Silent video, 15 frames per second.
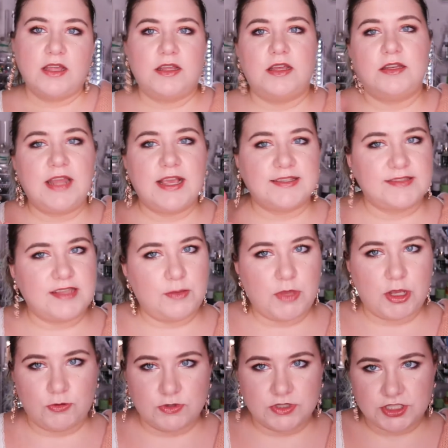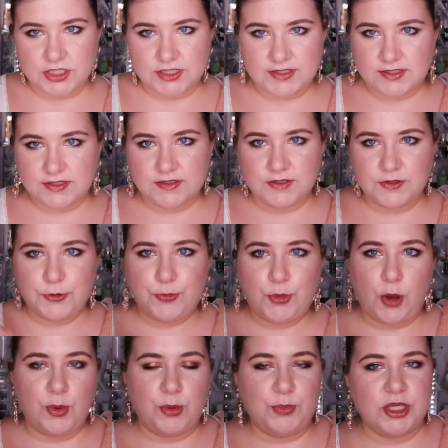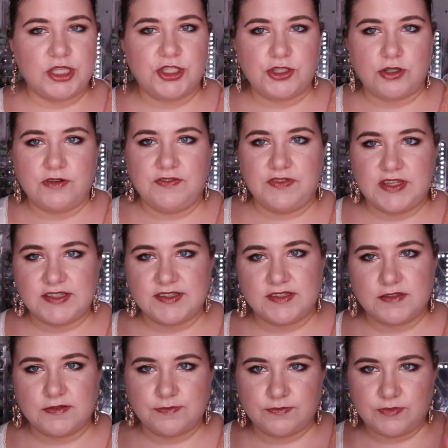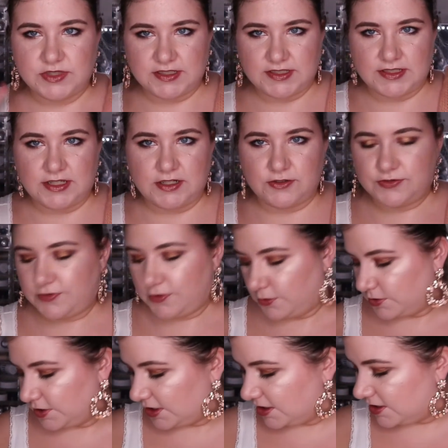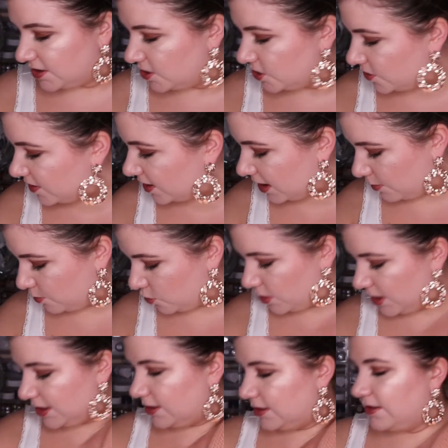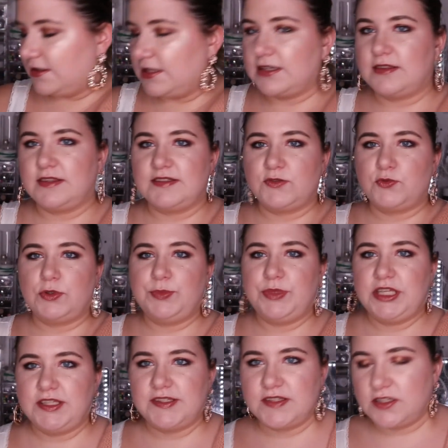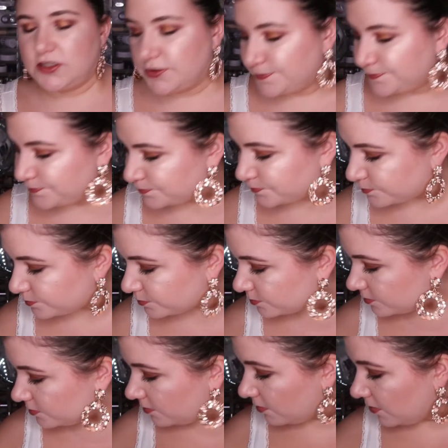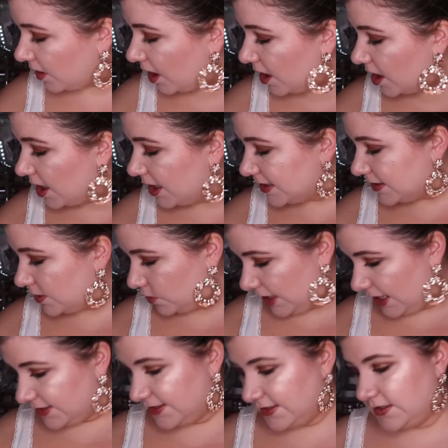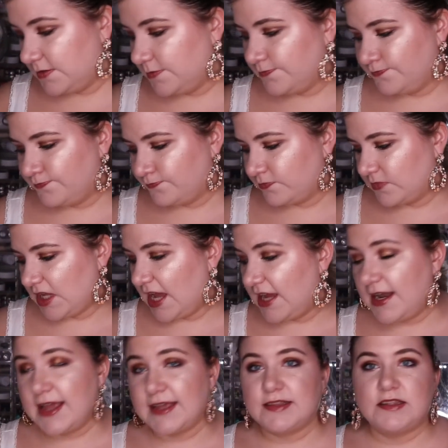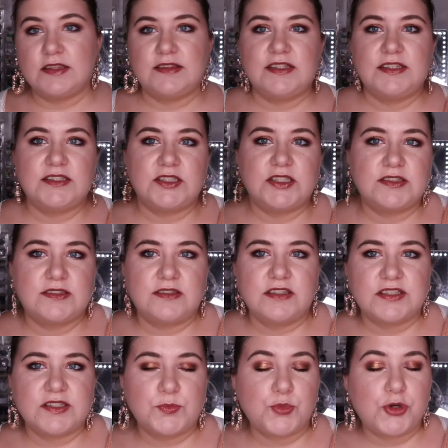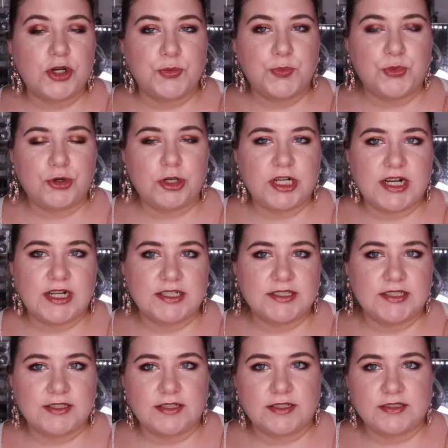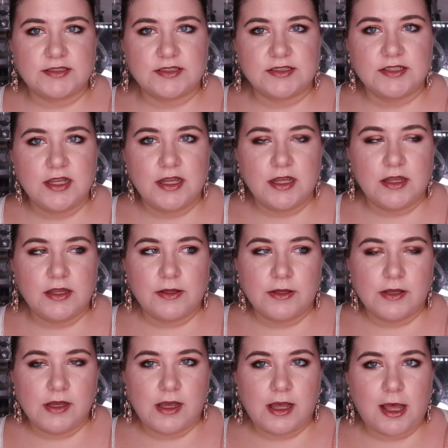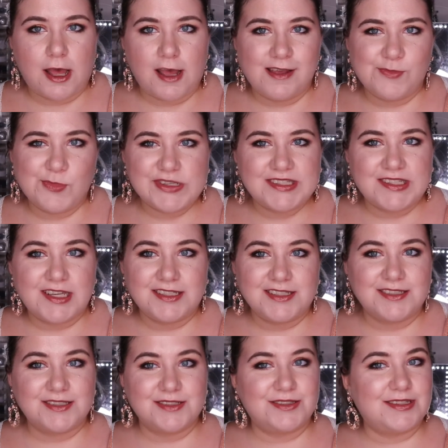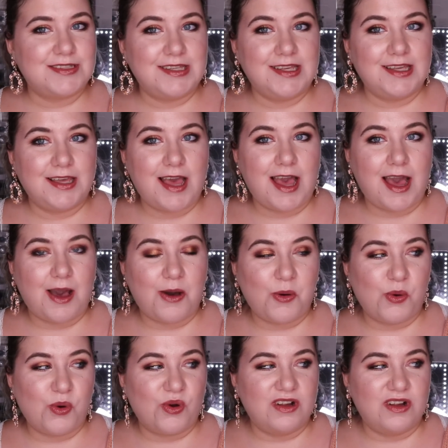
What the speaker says: next time I will just pop a picture of this instead of holding it into the camera. I think this will be easier. So yes, I like this brow product and I'm excited to see how